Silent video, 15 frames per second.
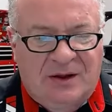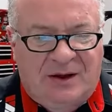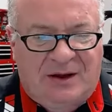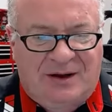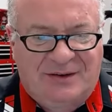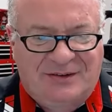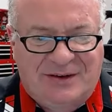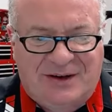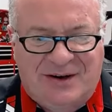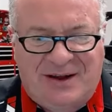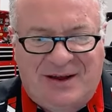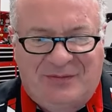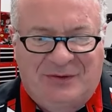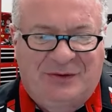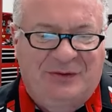Hi, John. I
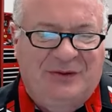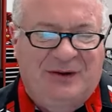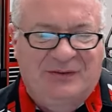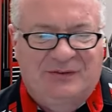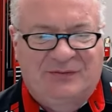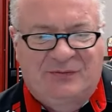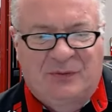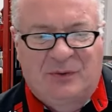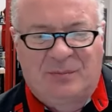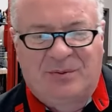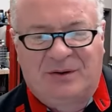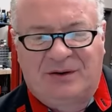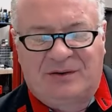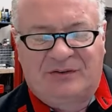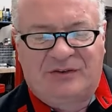have a 2004
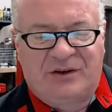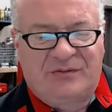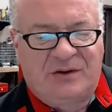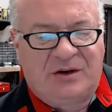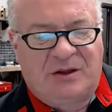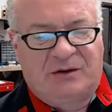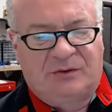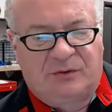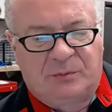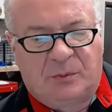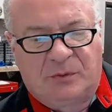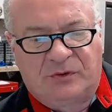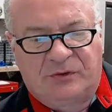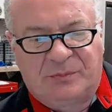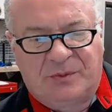Polaris 700
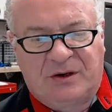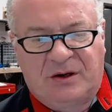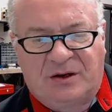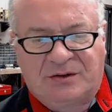Sportsman.